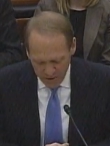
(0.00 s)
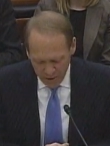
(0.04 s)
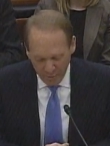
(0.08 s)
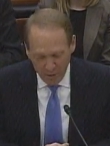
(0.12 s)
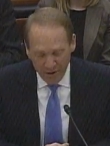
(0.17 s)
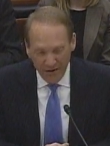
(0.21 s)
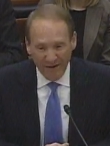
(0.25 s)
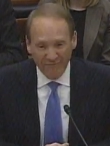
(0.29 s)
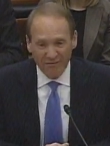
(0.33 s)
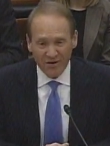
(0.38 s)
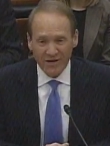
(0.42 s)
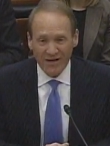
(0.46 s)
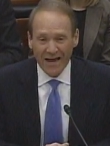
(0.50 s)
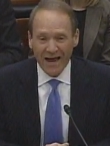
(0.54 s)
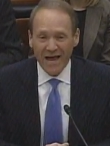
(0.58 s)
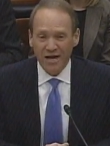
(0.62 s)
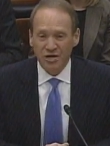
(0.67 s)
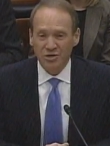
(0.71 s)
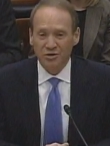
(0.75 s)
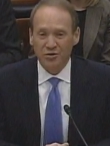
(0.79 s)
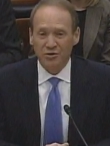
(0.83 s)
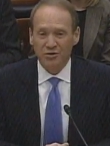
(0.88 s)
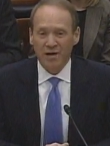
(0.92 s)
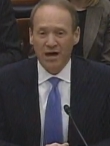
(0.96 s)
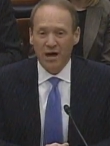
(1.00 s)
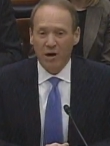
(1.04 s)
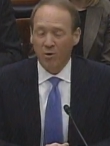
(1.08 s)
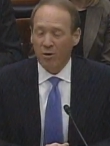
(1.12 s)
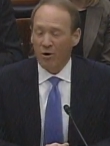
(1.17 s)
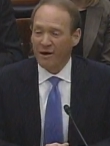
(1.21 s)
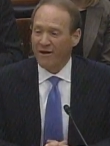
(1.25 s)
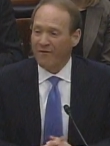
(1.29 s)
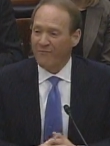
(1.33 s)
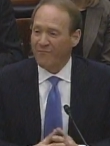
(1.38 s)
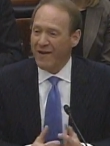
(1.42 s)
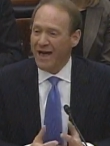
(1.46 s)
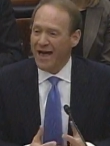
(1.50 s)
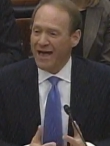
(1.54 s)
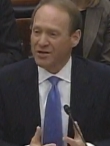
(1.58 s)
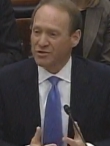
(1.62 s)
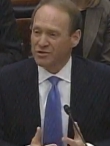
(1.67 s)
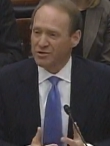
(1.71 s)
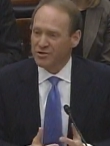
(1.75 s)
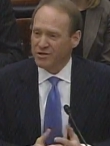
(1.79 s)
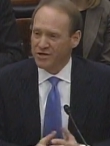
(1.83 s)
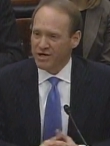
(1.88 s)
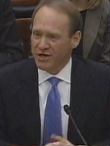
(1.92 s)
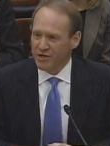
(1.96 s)
We have a national network of
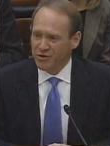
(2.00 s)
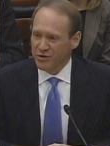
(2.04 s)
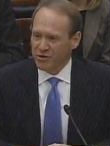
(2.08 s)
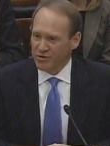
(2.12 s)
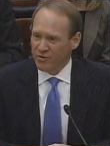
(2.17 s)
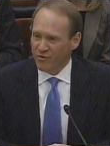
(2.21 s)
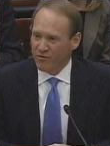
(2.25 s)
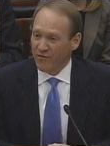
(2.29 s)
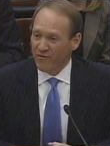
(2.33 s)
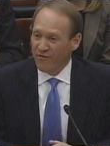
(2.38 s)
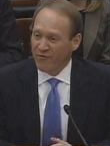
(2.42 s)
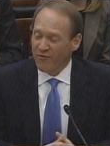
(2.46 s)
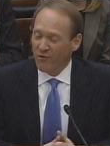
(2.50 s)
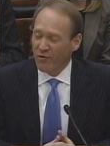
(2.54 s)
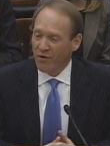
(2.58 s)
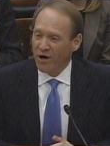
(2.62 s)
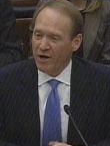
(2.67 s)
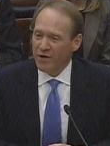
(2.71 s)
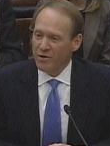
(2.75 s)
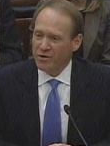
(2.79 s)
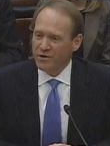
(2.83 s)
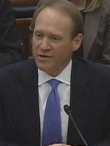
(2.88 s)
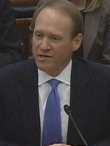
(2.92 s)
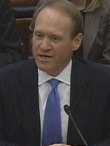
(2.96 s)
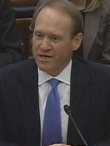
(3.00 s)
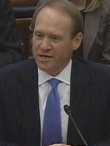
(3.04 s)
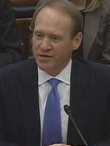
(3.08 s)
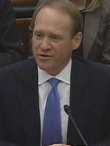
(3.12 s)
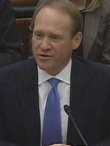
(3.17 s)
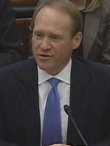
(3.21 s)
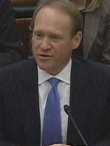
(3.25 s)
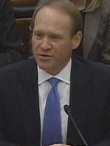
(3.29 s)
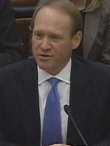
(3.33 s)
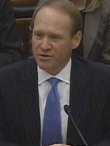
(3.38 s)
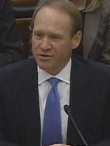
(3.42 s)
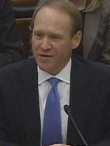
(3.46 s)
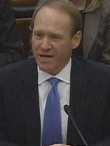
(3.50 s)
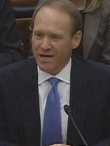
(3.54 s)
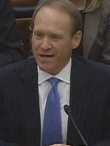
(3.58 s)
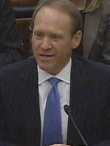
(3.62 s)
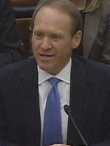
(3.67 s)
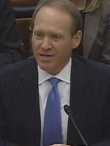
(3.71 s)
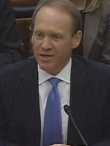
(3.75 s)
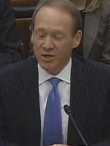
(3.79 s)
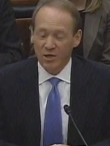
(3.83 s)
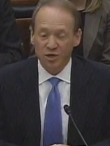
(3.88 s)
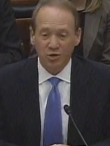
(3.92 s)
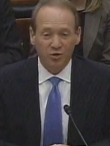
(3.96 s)
master teachers, over 400 teachers,
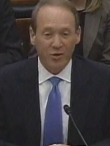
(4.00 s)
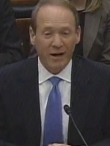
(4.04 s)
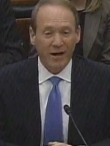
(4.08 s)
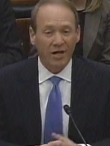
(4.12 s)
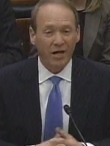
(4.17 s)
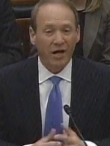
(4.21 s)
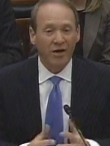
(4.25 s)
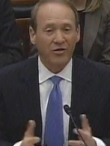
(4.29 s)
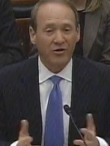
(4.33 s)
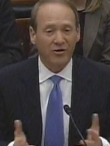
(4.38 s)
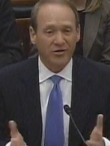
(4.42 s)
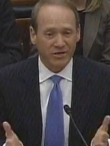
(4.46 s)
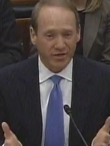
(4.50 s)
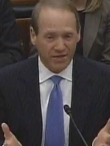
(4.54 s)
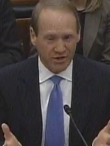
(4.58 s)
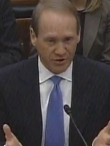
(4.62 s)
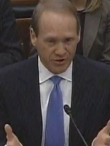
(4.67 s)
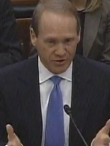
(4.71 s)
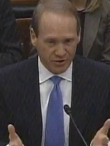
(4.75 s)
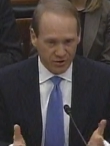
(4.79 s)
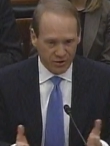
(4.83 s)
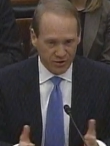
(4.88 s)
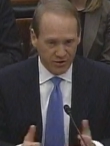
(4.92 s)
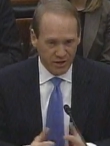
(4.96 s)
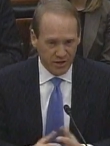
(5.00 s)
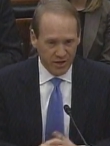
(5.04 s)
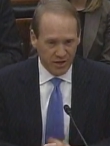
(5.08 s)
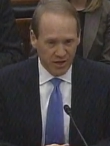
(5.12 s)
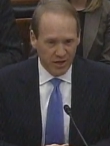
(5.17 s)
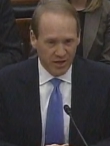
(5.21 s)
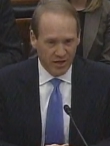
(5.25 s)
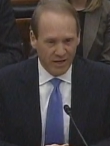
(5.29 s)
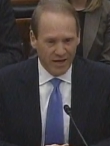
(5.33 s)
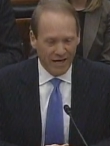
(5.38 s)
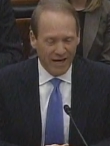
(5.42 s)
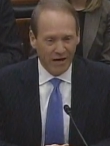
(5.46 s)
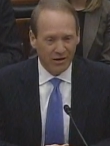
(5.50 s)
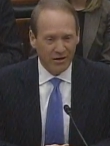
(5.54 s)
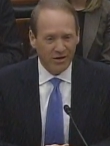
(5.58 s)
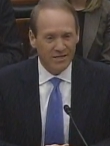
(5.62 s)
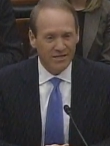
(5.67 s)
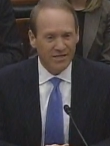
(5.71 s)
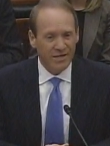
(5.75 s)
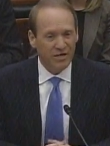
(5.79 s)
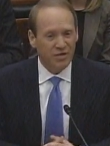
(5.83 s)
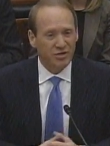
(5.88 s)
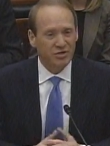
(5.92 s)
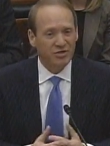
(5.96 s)
that train other teachers on how to
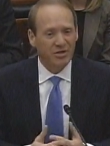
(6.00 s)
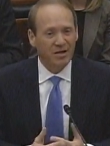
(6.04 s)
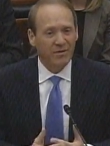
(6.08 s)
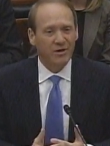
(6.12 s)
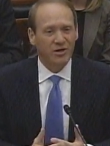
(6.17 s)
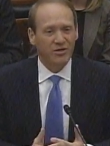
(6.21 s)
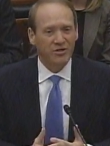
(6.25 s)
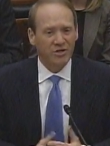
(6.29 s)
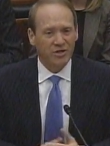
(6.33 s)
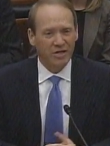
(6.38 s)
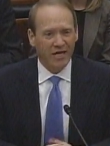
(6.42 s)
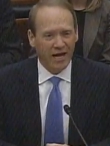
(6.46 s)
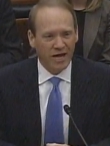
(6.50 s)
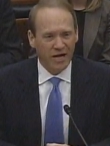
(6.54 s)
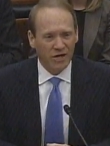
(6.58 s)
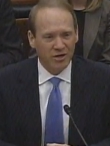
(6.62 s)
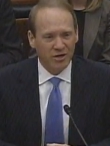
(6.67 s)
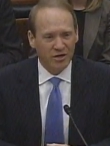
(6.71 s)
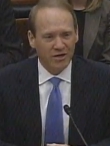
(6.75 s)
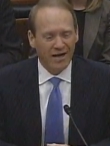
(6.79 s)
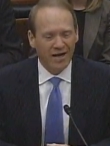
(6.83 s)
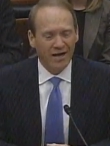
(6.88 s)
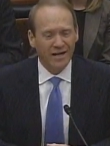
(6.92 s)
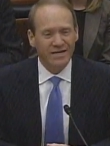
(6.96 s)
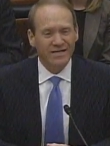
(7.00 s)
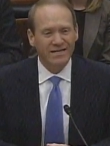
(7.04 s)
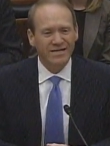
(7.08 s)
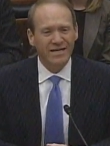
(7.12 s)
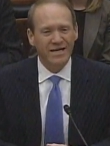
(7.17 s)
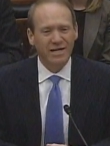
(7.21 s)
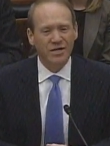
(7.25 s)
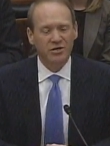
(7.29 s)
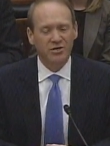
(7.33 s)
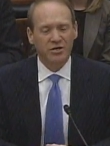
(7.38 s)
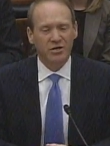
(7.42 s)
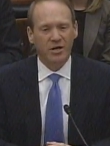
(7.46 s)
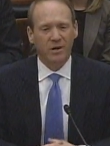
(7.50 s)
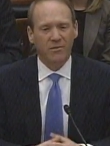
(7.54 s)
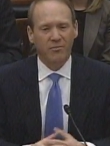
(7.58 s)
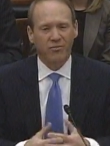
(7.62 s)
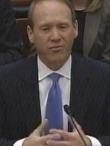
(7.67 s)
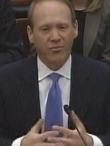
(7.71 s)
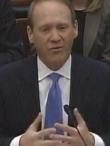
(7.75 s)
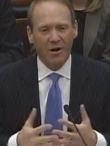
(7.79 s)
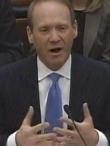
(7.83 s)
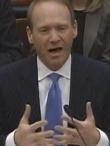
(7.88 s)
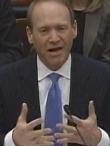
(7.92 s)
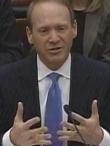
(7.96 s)
teach STEM education, how to teach in a
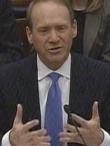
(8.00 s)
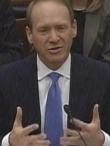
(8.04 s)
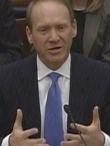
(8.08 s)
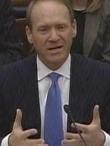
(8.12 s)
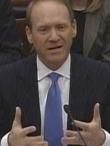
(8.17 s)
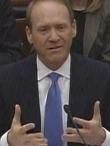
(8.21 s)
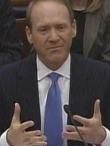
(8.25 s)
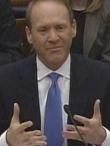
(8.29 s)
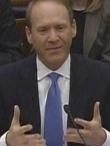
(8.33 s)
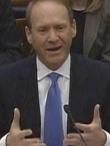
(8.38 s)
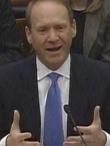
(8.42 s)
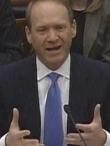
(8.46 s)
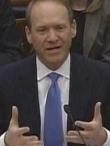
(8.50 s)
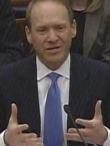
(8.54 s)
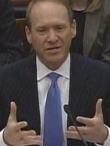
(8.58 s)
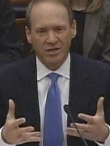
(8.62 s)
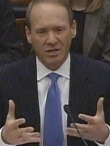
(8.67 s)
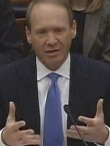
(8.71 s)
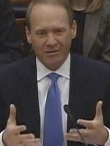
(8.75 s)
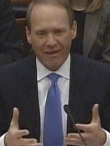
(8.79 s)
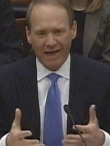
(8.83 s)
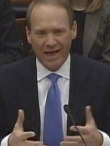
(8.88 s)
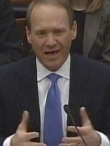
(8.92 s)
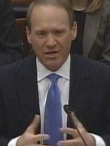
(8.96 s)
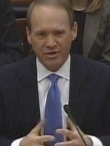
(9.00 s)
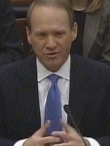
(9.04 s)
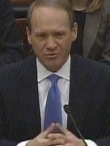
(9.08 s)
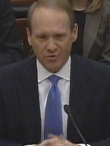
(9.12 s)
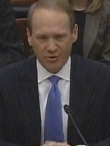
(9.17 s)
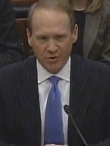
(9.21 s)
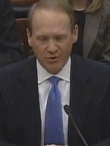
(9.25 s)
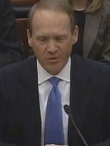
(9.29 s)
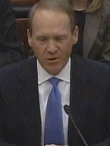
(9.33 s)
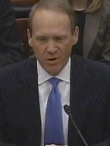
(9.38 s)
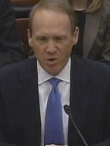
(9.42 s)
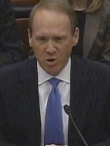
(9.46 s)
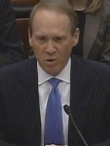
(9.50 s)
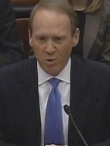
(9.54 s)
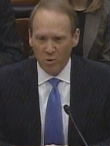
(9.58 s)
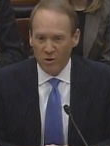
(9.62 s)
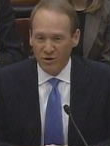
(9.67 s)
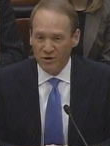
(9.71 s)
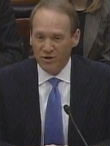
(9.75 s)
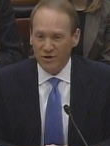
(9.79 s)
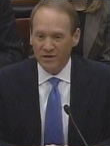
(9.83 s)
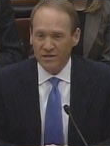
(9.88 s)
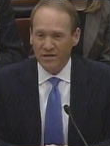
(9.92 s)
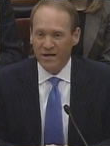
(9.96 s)
project based classroom,
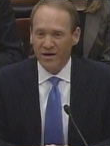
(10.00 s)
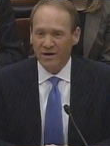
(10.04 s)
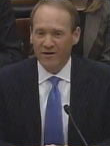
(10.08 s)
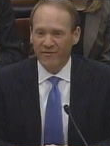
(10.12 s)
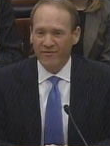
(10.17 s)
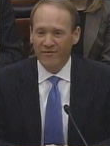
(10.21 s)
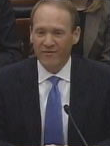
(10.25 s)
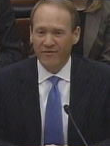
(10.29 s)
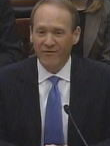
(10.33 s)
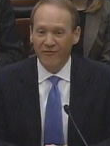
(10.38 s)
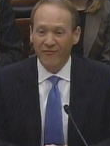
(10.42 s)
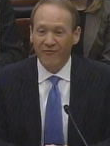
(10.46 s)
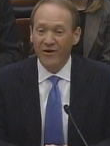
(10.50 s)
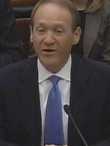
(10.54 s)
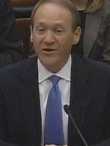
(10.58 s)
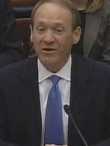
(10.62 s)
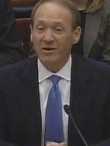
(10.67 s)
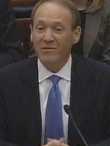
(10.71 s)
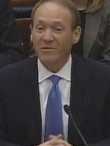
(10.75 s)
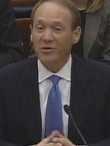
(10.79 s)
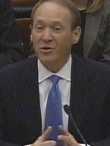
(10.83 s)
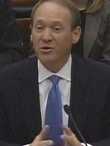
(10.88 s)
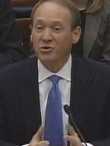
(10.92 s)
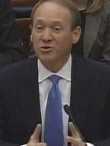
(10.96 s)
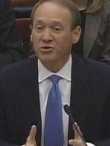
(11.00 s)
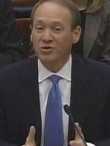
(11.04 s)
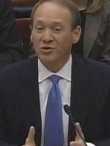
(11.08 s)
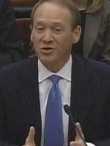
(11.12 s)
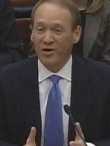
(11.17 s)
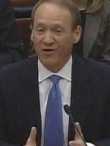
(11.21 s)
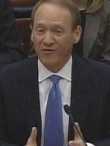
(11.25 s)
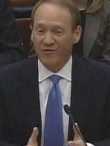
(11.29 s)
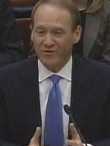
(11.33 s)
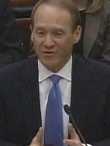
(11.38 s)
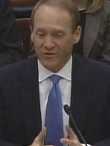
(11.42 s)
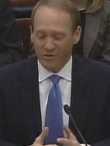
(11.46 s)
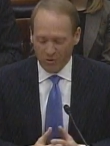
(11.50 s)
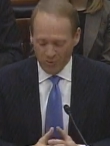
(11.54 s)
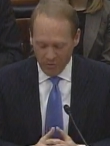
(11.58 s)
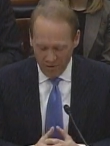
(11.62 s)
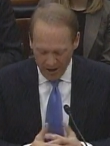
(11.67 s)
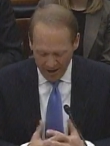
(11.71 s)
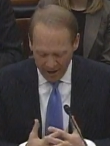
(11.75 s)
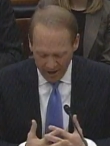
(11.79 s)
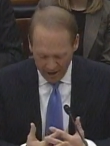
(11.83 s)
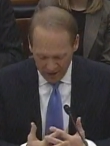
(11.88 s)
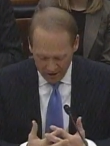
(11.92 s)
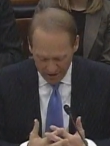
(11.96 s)
which is a fundamental shift in the
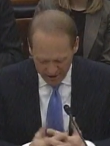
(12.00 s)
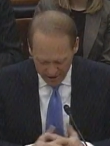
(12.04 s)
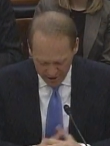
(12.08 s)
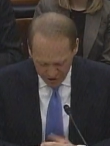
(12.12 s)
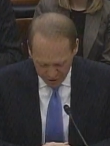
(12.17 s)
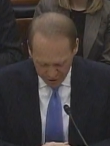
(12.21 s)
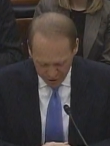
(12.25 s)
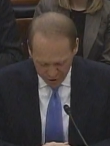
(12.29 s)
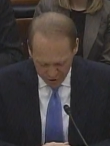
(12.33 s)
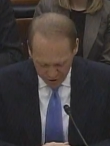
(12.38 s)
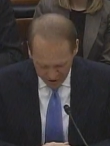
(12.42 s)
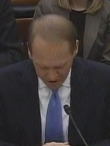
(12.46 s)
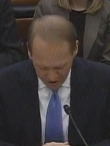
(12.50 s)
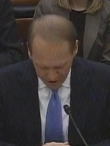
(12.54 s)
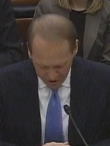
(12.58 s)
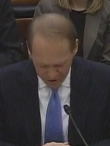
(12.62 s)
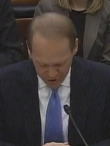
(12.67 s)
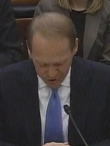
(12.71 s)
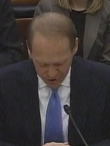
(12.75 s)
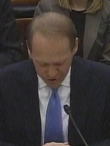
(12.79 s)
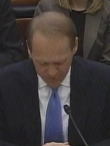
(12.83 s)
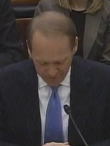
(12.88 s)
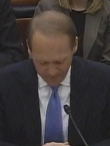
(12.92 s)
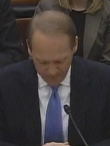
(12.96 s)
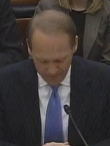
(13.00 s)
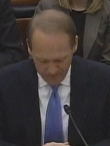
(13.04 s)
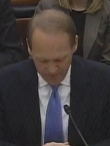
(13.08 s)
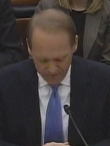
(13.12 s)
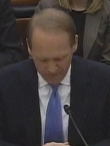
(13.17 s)
way teachers teach.